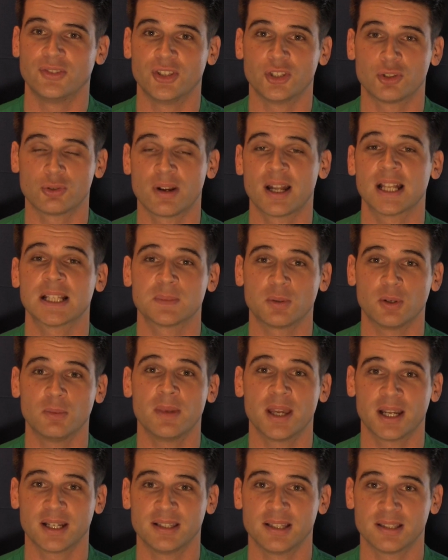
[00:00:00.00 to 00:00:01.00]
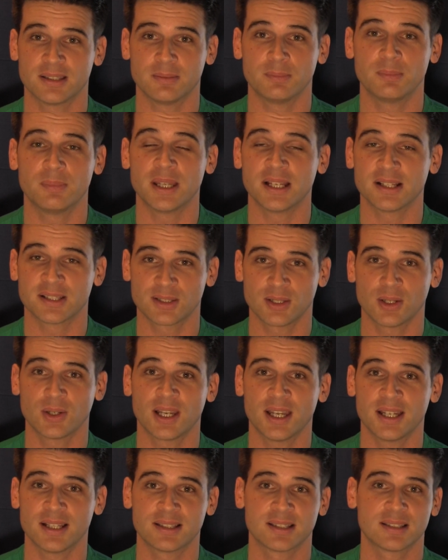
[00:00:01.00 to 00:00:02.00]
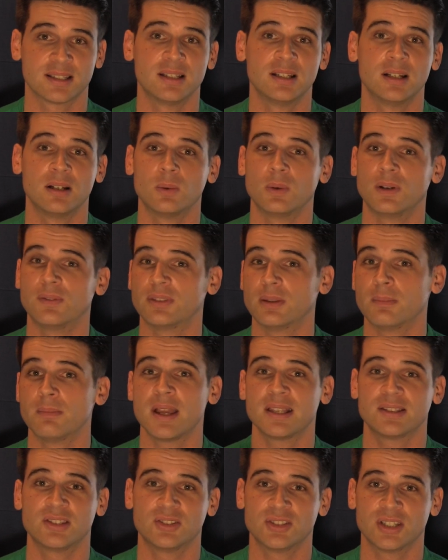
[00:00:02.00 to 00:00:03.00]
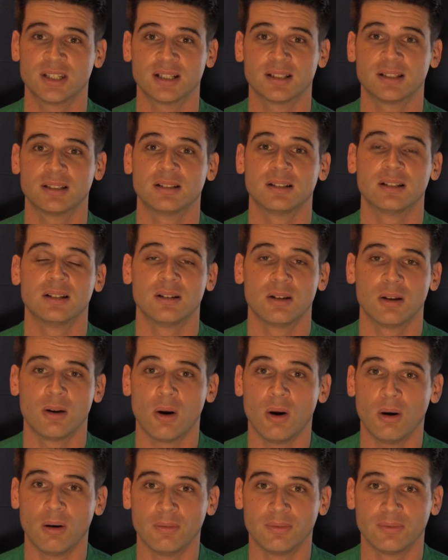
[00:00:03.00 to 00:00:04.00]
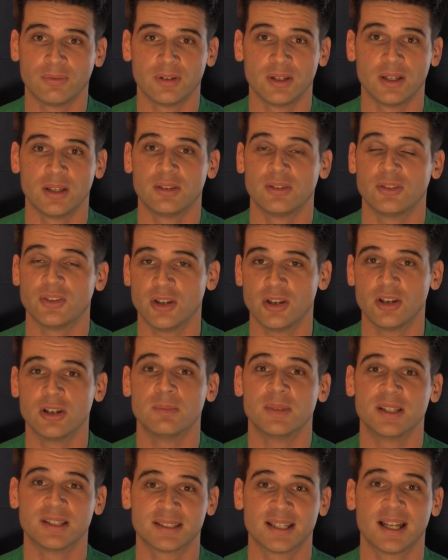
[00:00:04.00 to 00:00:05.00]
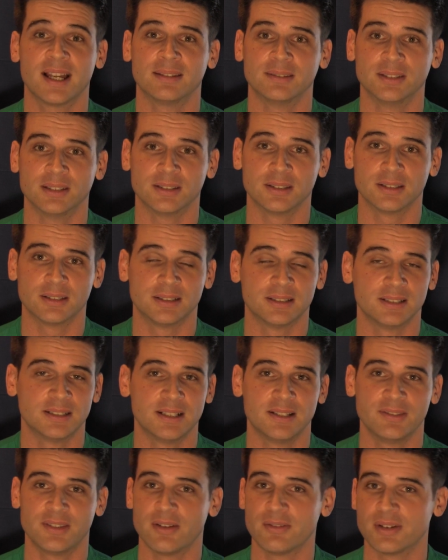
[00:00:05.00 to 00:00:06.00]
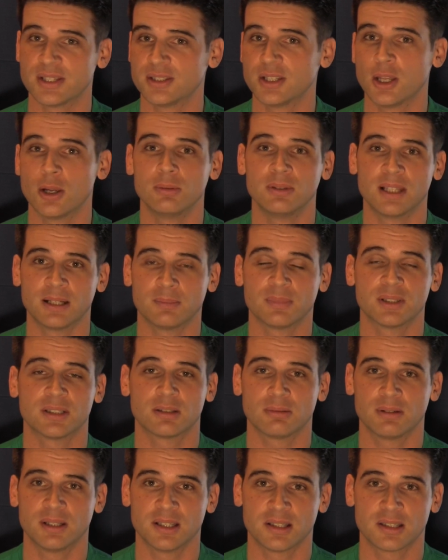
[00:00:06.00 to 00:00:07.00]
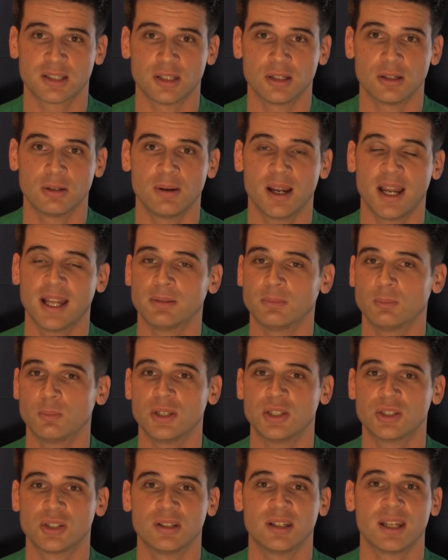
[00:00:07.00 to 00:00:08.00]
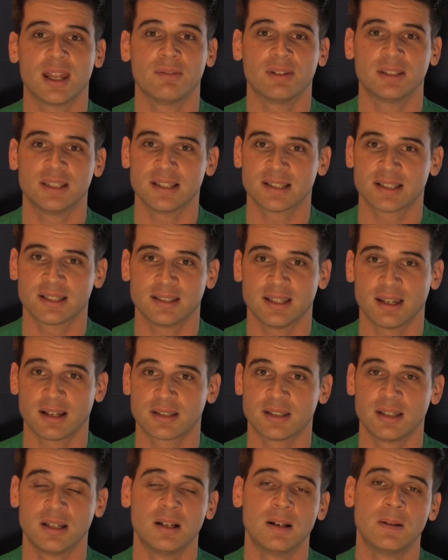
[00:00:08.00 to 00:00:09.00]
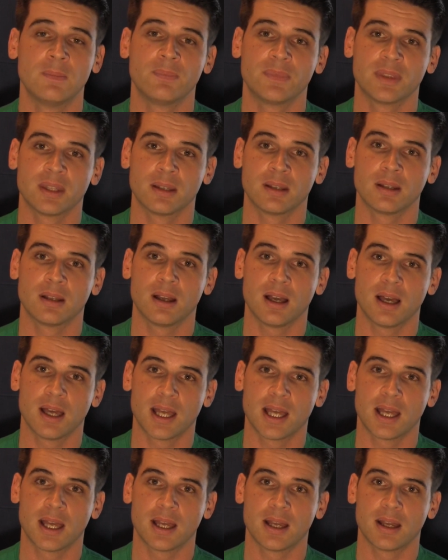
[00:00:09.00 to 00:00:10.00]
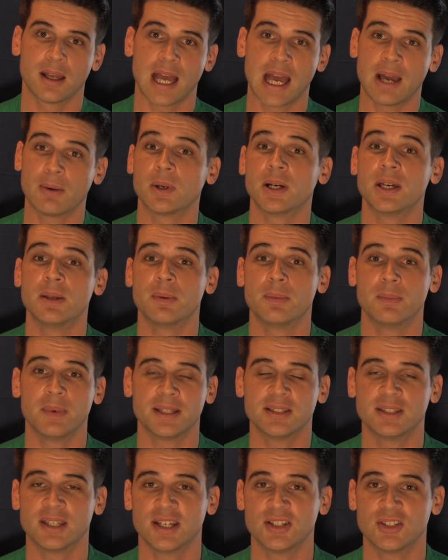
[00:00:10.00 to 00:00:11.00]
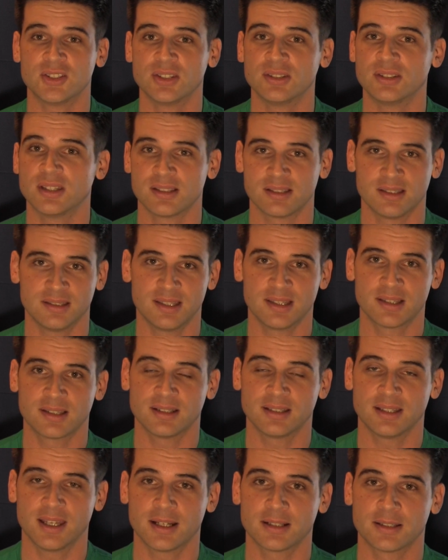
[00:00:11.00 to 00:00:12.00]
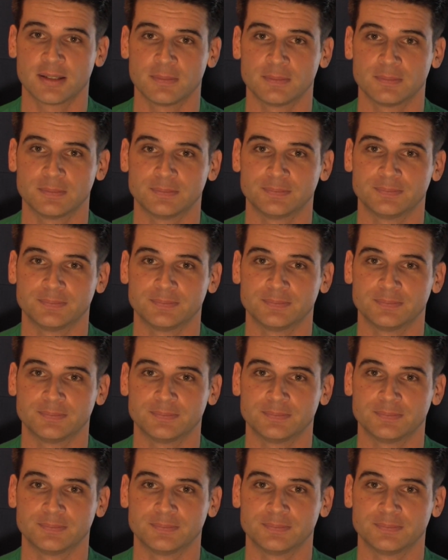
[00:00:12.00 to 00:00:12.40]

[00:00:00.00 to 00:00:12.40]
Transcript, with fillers: the transport mechanism being sockets with the messaging of the Hermes standard. There is no link between the two and we shouldn't have a disconnect our implementation doesn't disconnect.